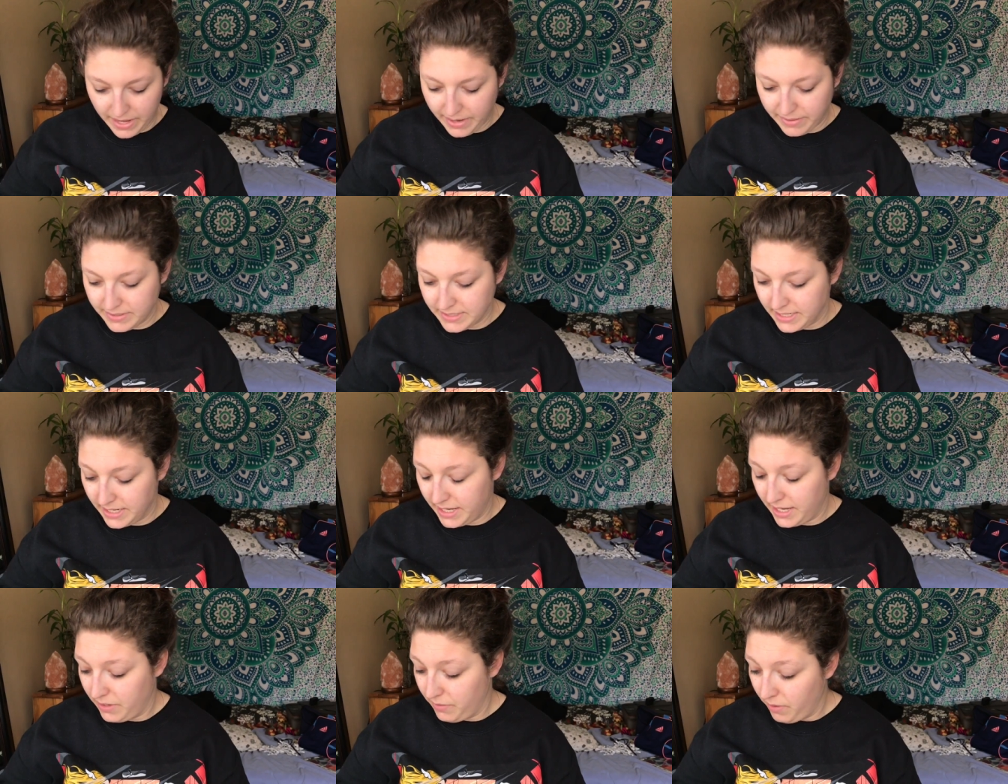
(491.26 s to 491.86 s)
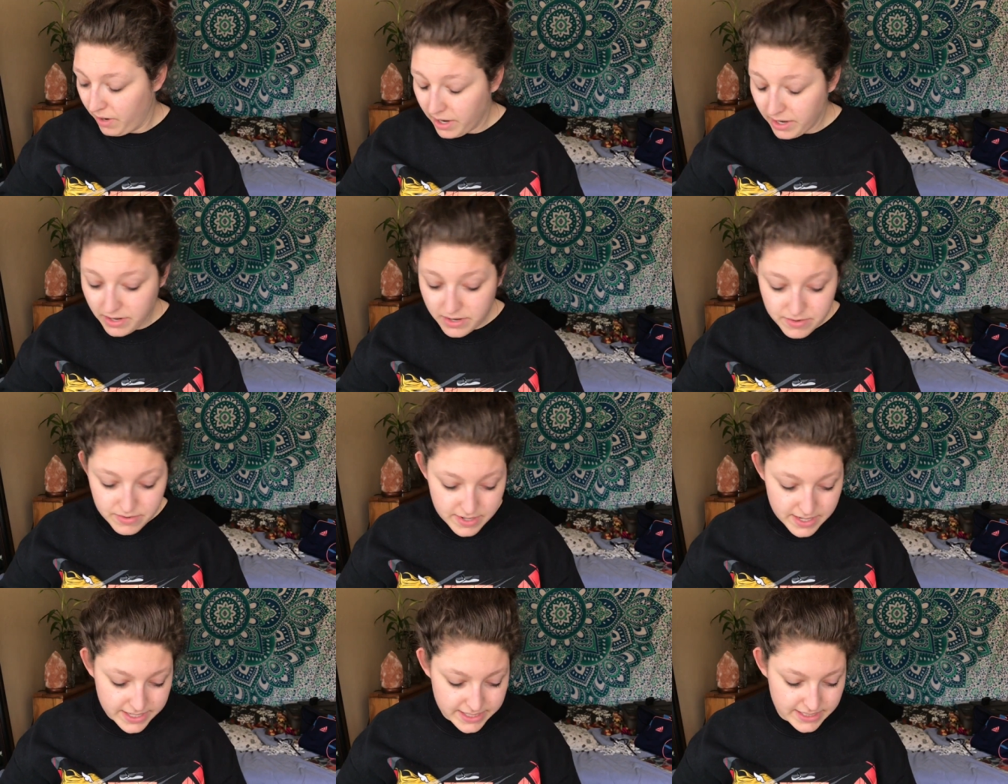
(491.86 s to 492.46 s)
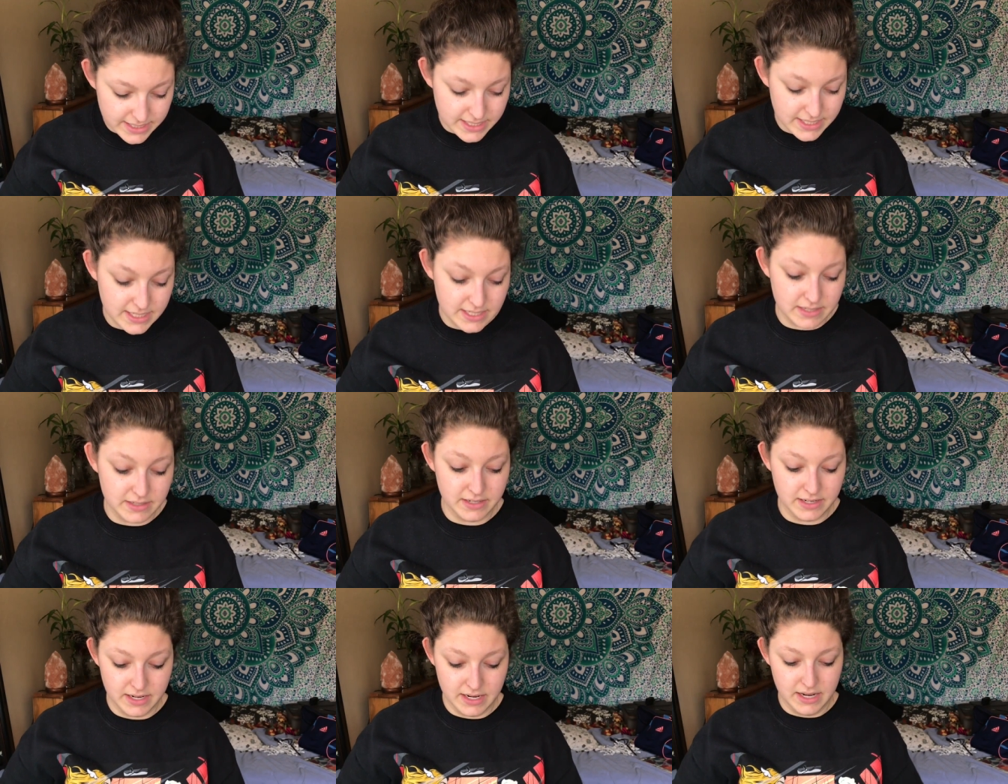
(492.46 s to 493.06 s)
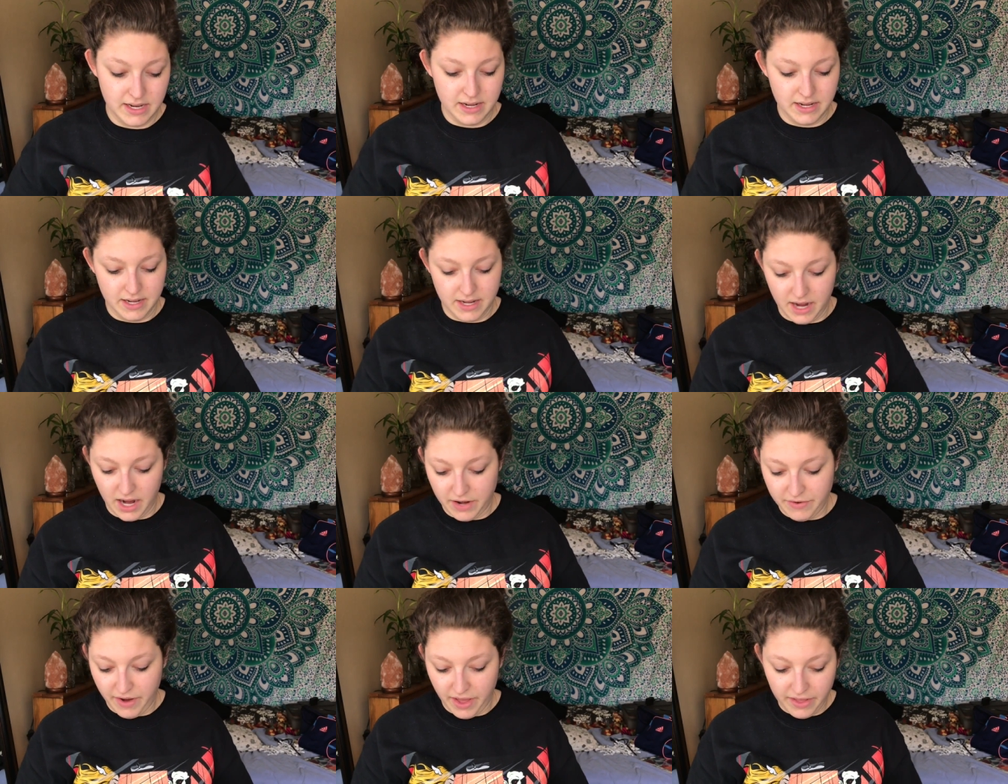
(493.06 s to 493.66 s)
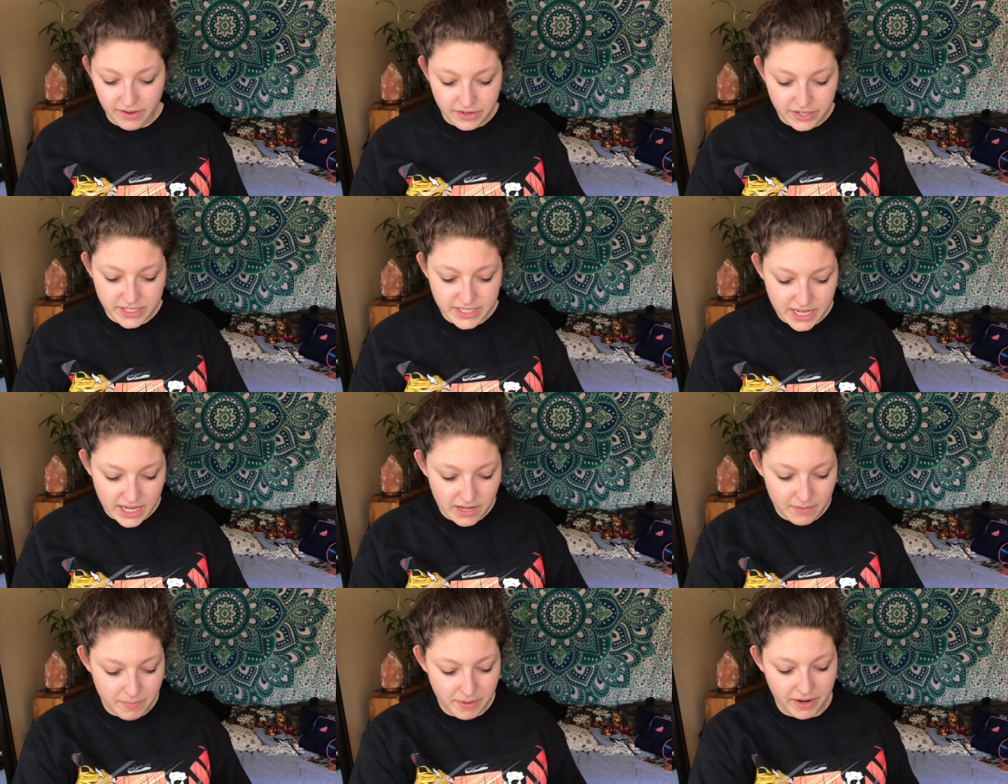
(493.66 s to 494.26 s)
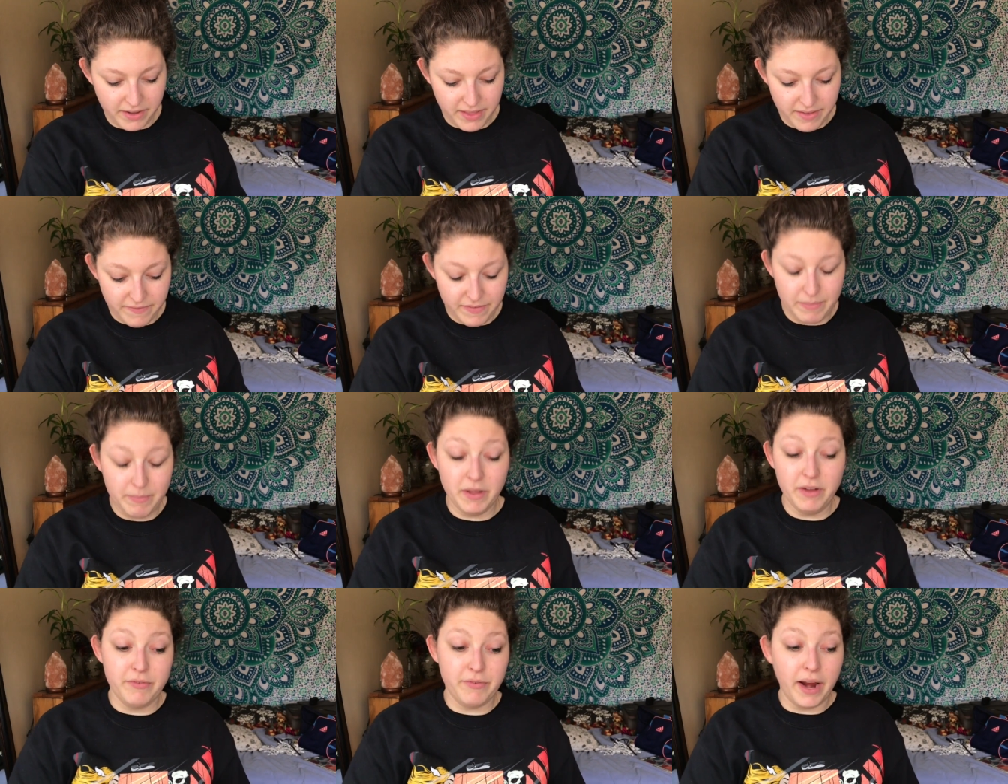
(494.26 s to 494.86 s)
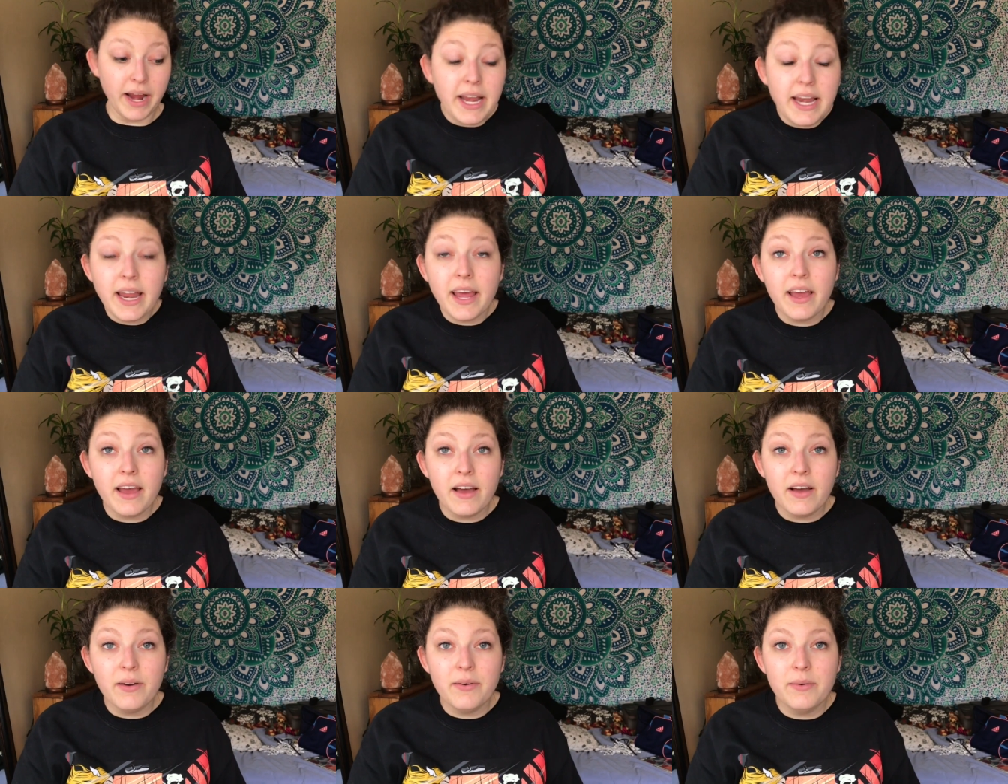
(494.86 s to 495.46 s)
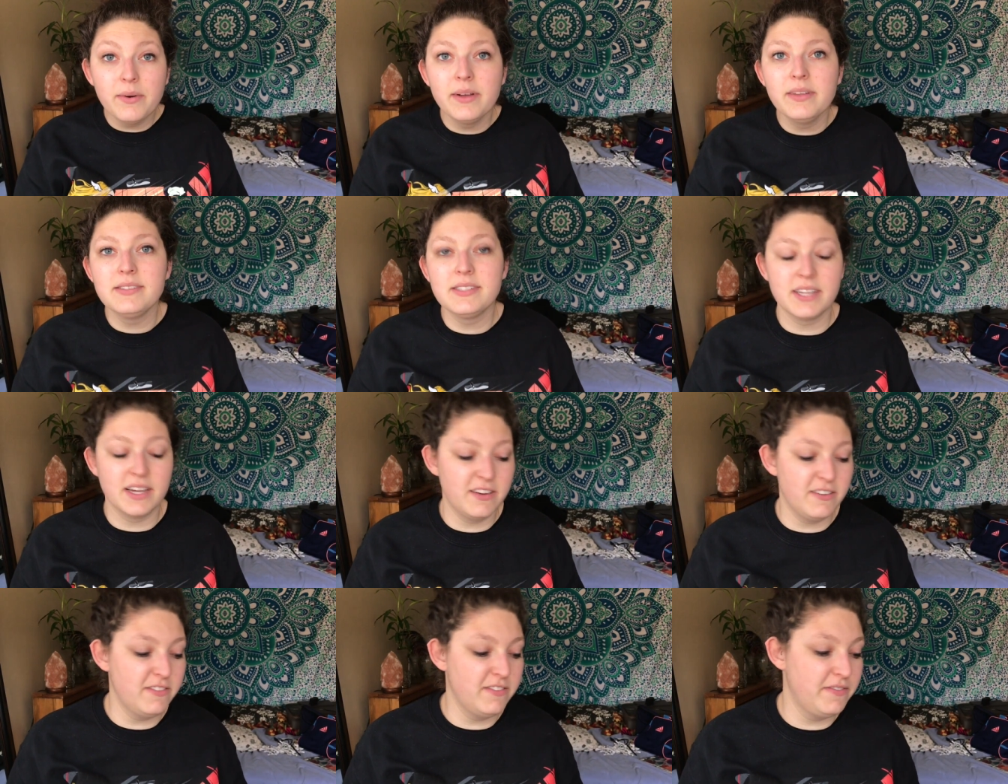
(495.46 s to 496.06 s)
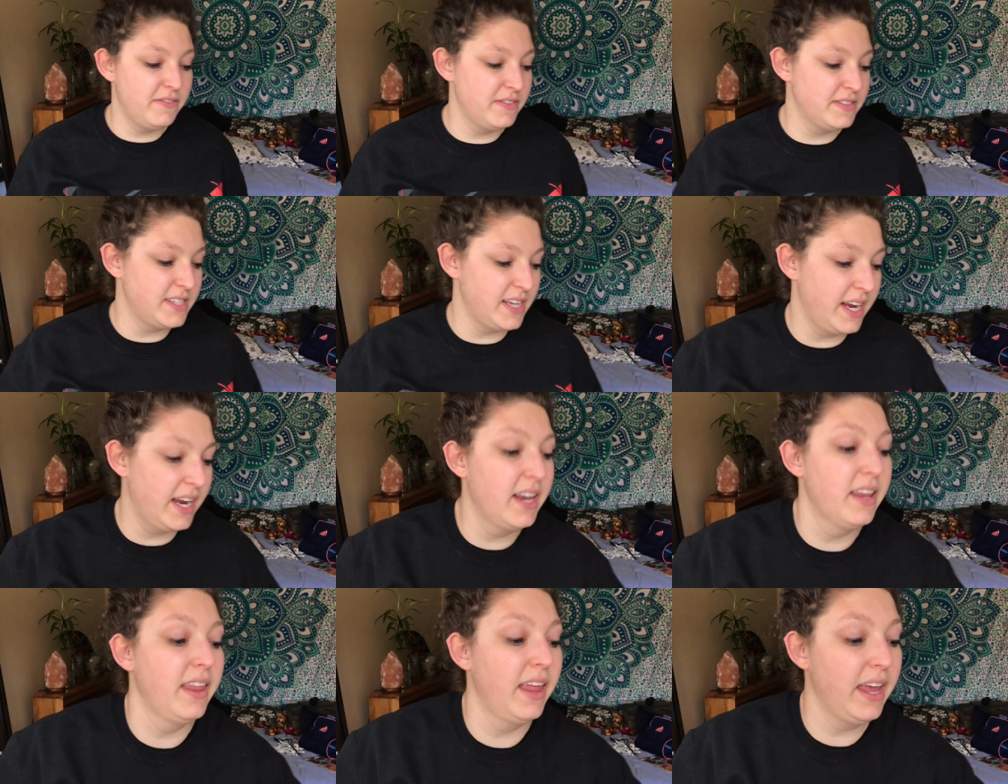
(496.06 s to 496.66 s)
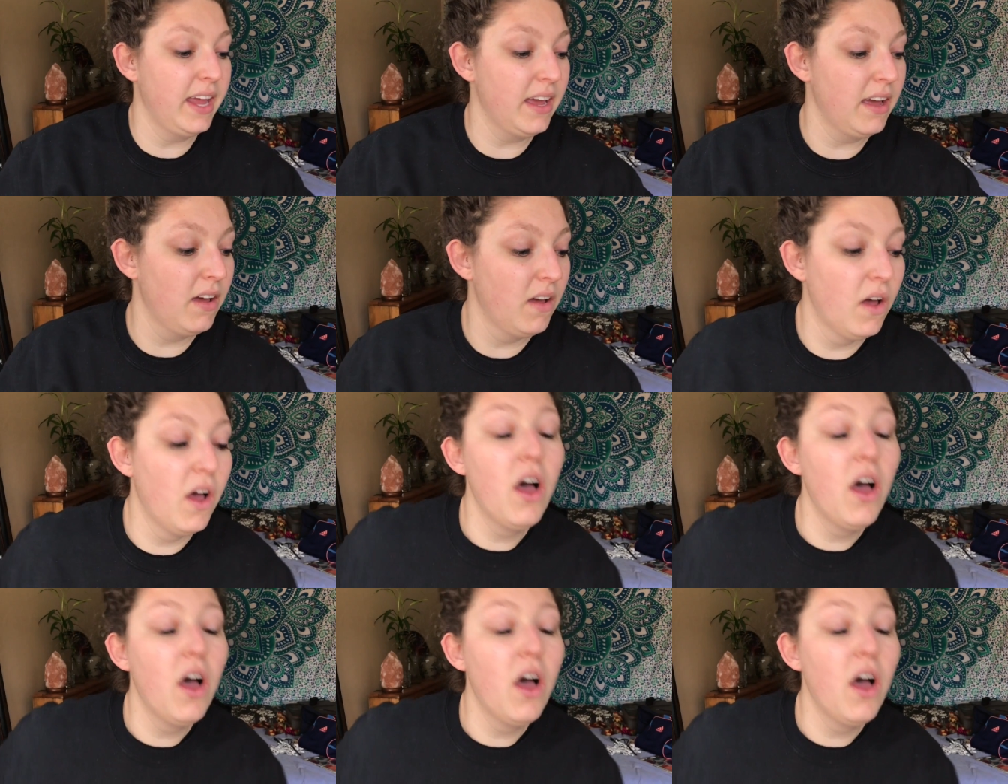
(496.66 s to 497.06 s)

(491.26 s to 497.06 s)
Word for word: I was like, you wanna know what? I'd rather just get a pair that fit me right now instead of saying like,